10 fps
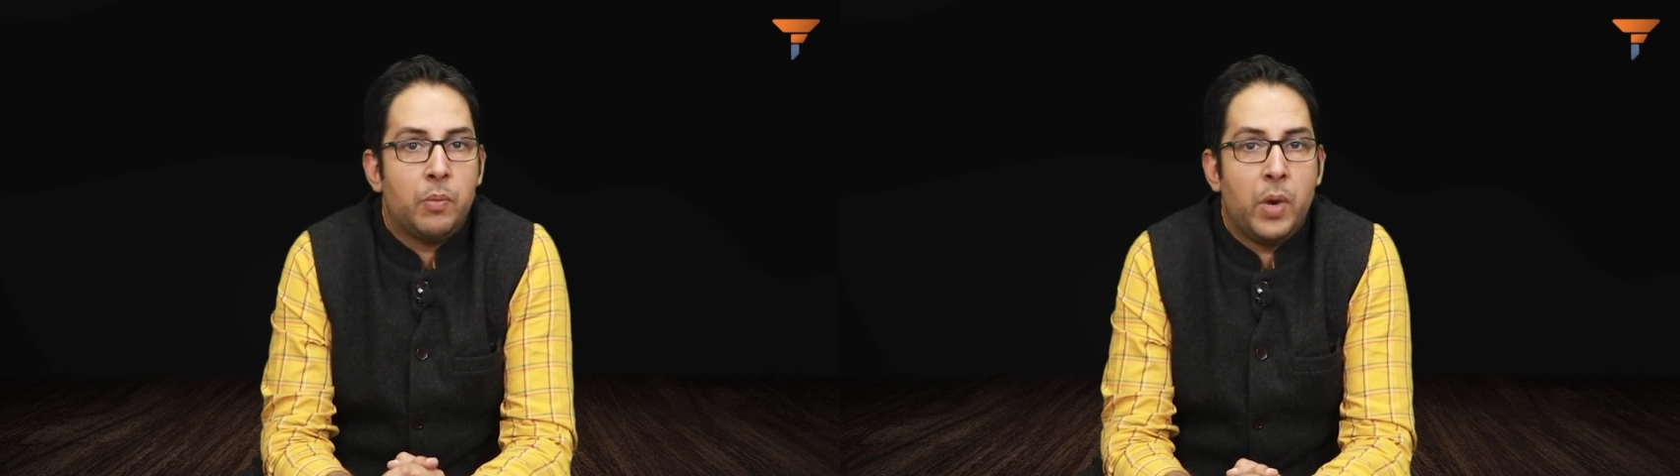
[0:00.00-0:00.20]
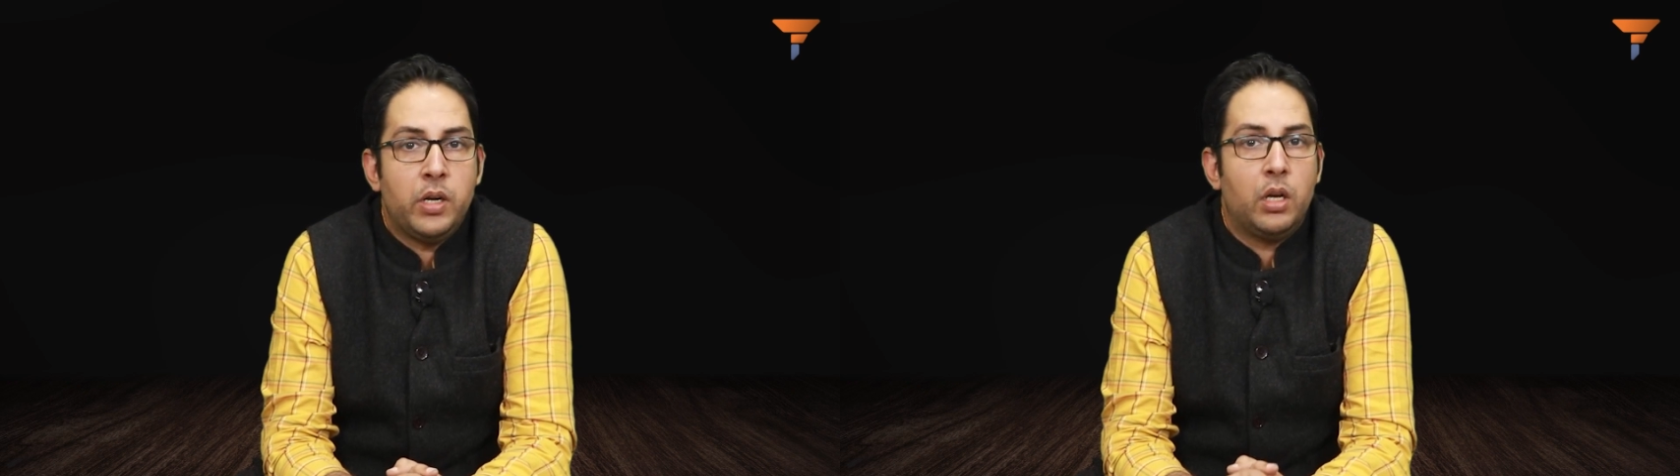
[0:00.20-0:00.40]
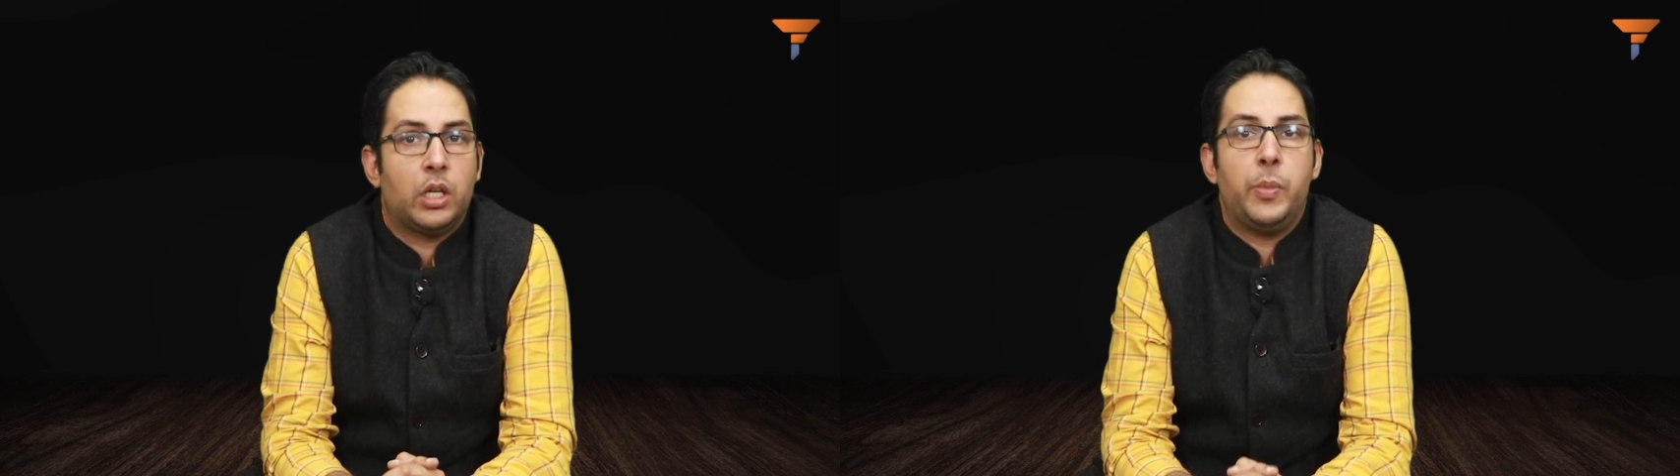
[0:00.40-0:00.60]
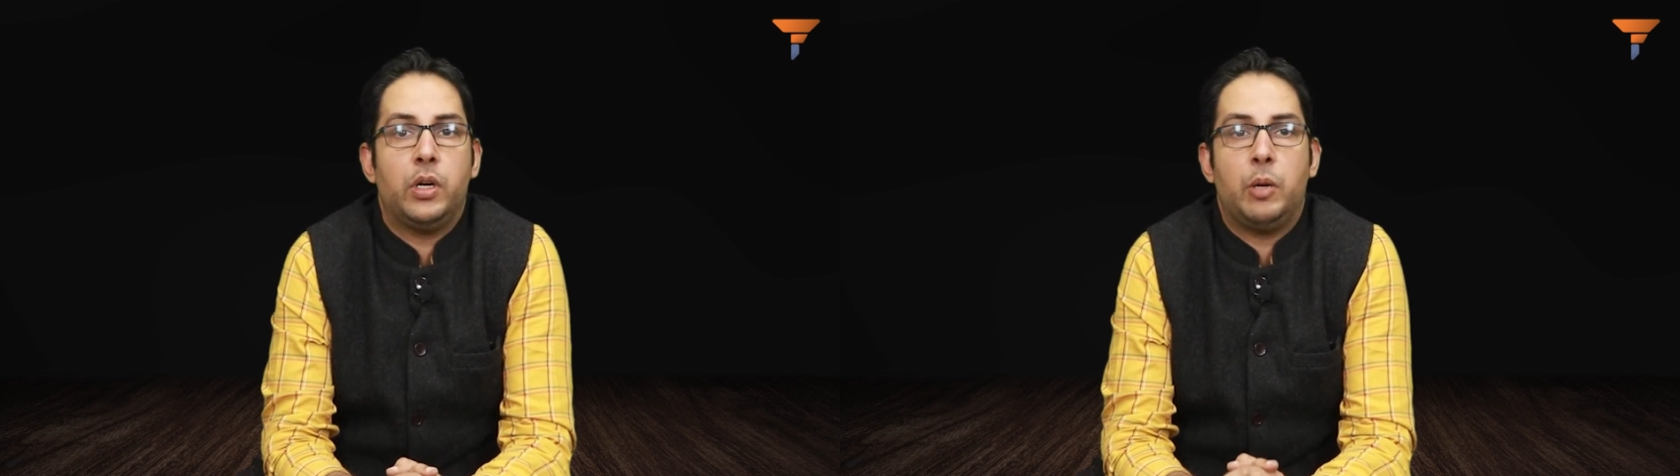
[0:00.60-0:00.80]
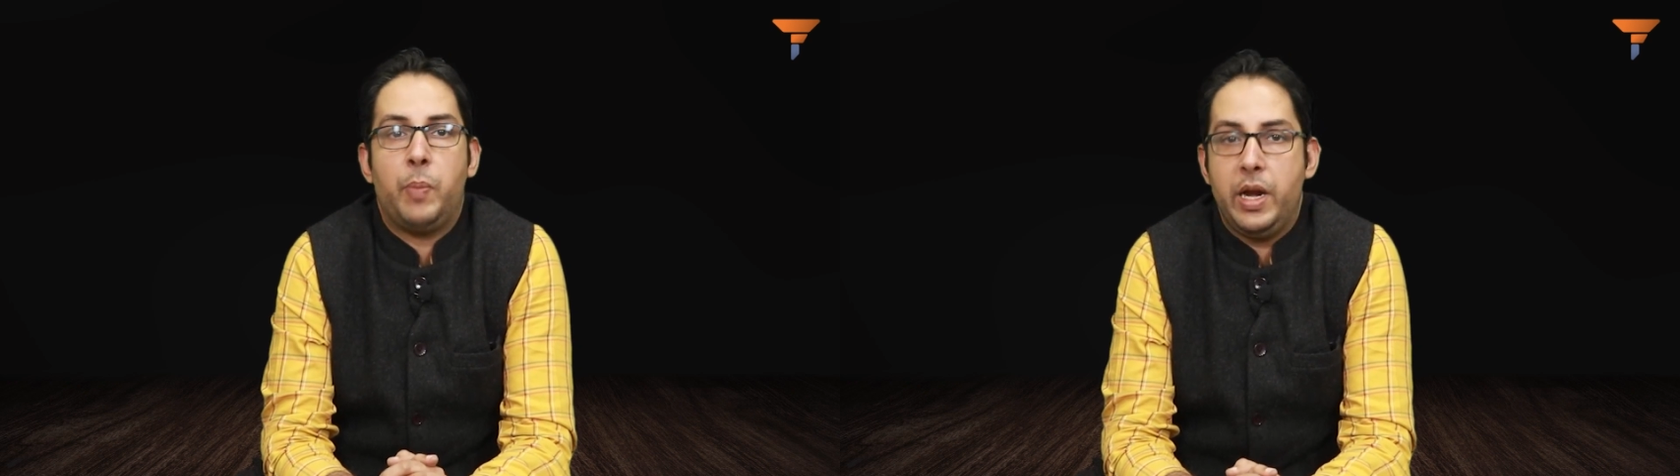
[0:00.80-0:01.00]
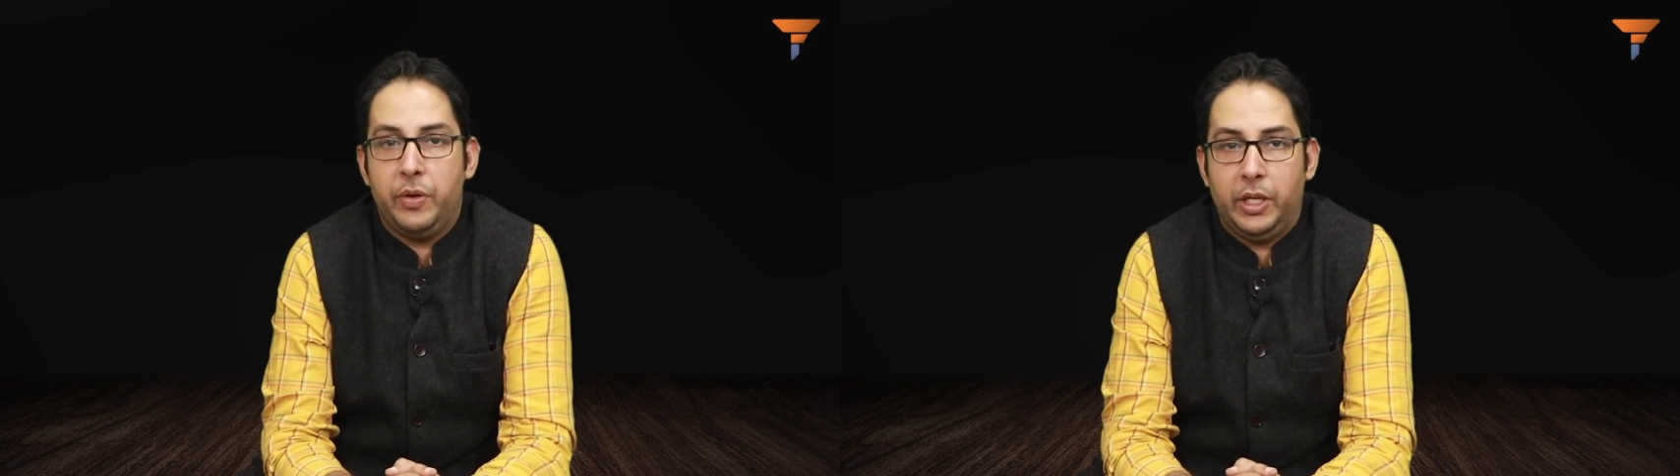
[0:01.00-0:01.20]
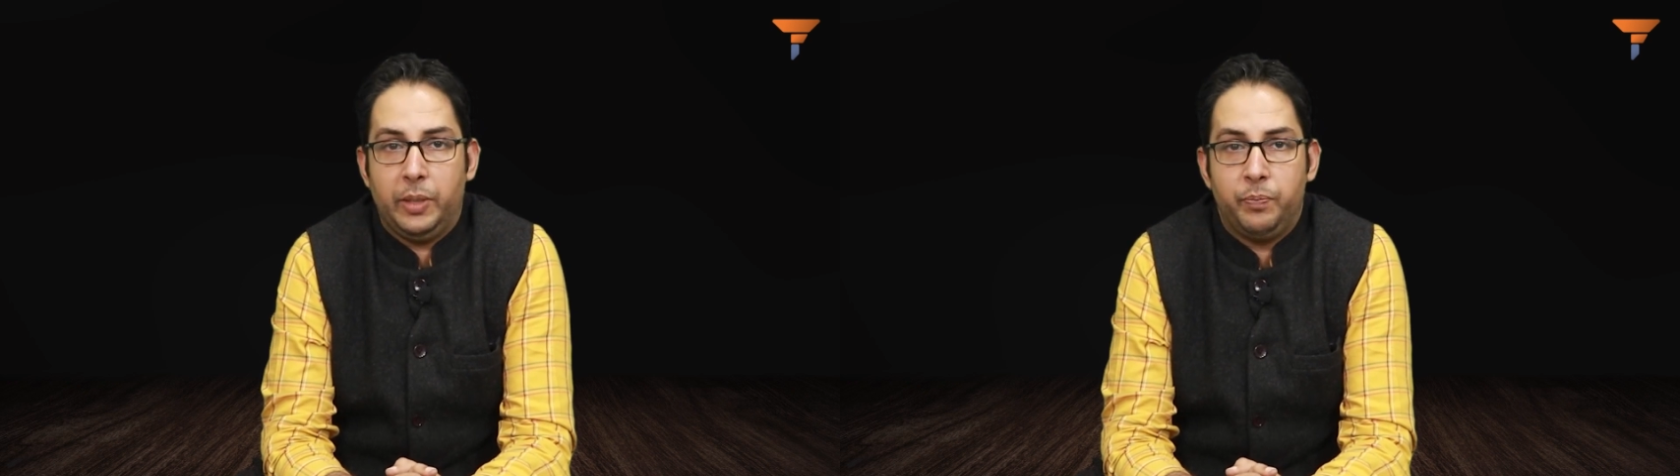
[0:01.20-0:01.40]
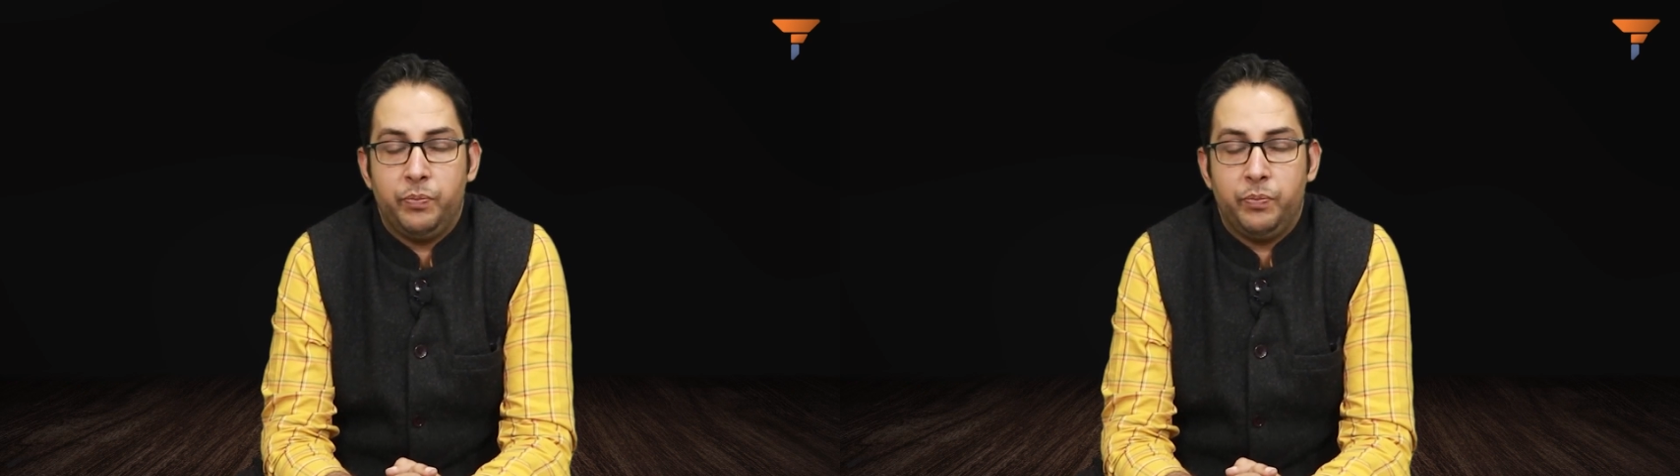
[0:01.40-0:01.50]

Mandal-Kamandal binary.